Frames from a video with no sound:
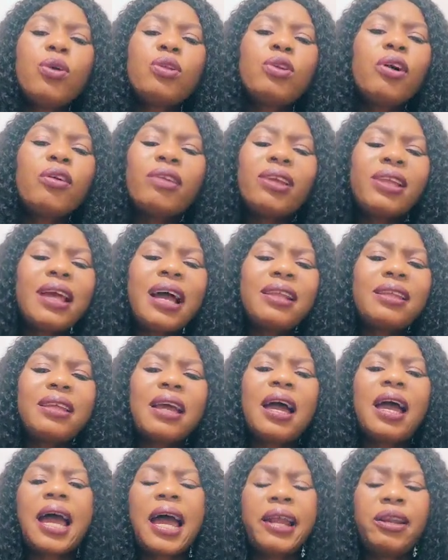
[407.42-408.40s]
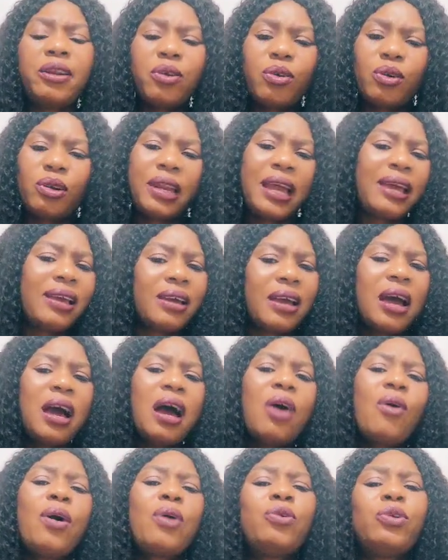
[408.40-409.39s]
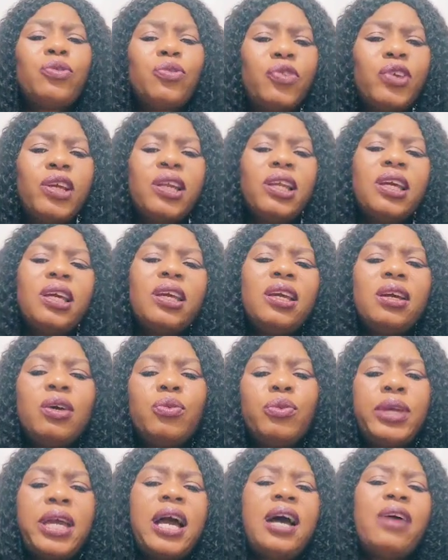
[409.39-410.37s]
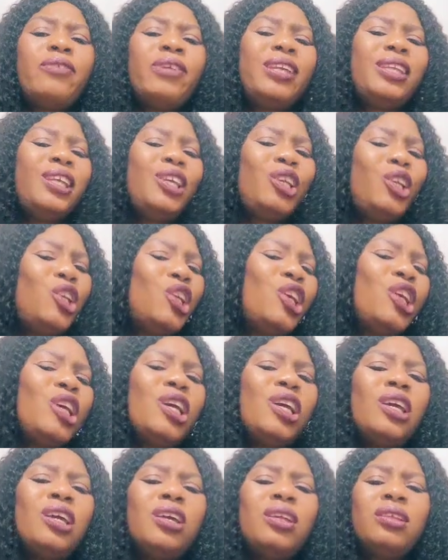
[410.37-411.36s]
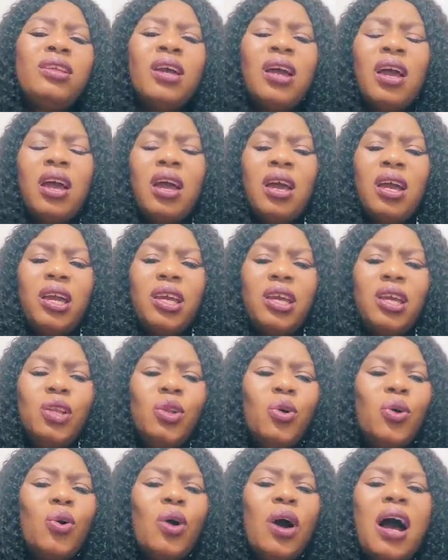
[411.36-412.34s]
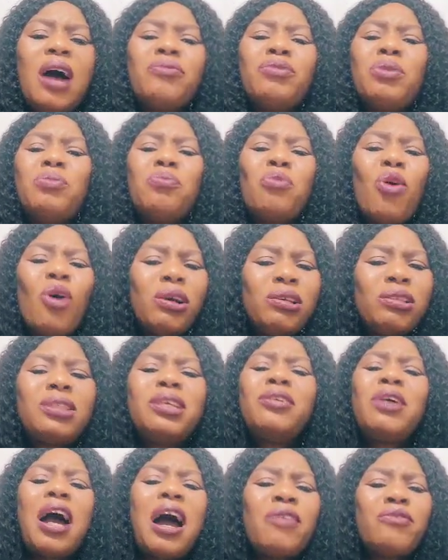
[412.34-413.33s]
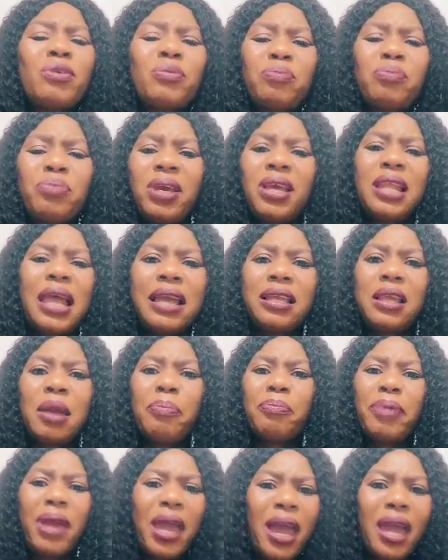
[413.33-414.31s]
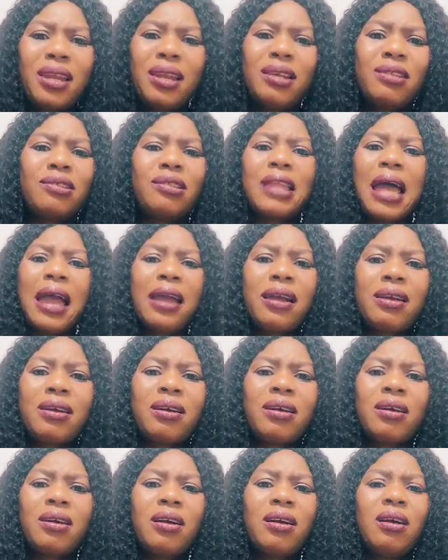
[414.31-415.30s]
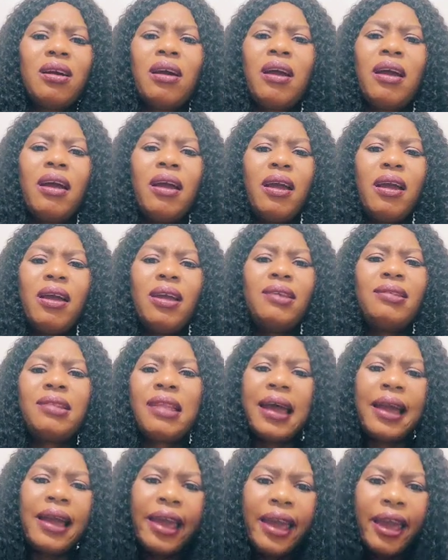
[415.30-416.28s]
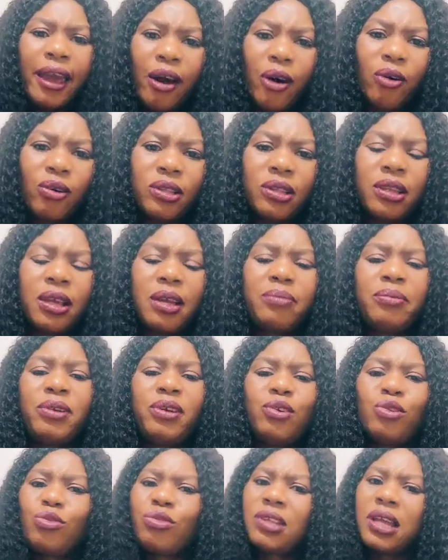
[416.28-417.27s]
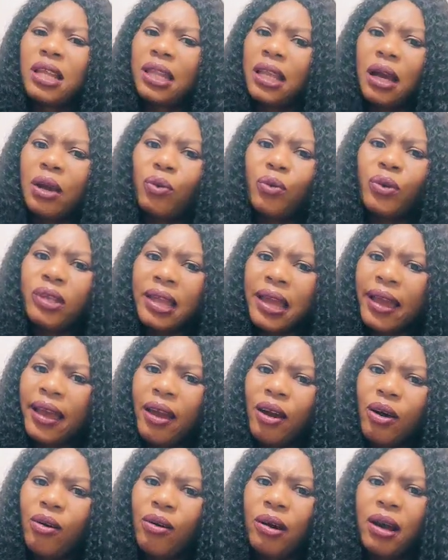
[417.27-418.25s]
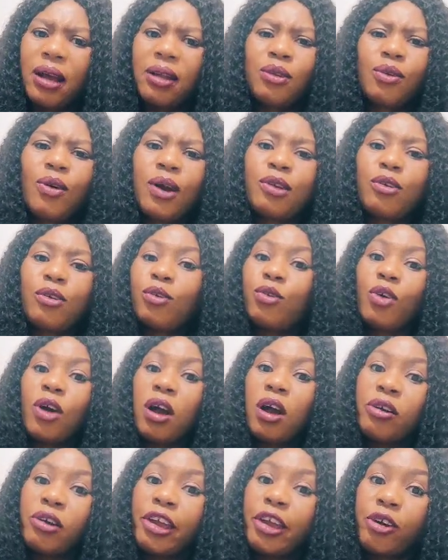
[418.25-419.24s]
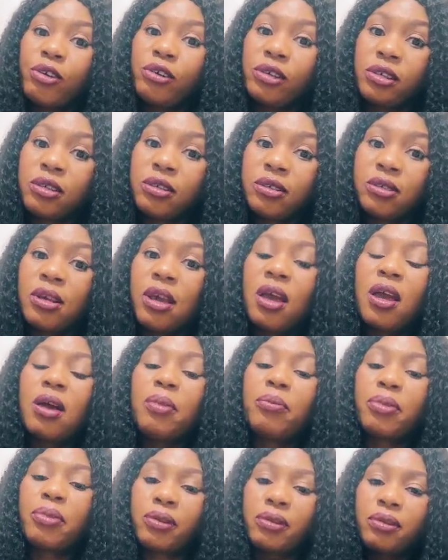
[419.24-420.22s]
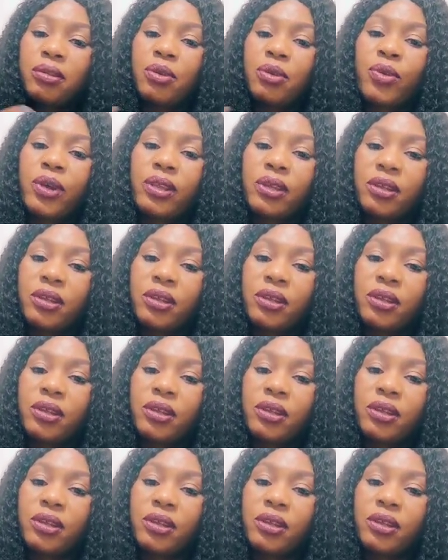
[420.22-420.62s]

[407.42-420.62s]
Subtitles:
during that time, I know like how I was feeling, we having itching, having more, still having pain. Like the pain is like, it's like hell. Let me use that language, like hell. Though I don't know how hell is, but the way